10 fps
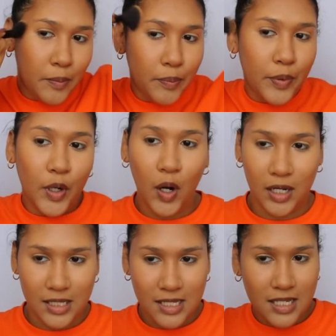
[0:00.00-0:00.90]

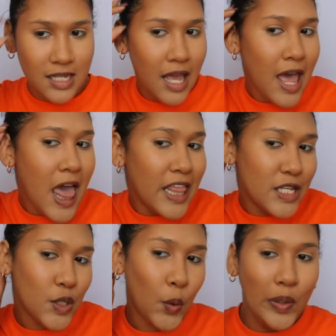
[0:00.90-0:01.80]
bronze,
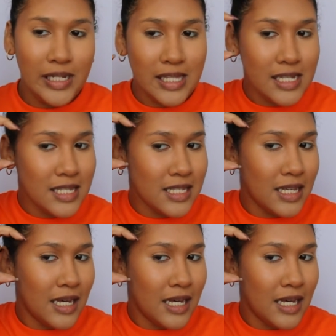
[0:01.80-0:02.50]
there's always this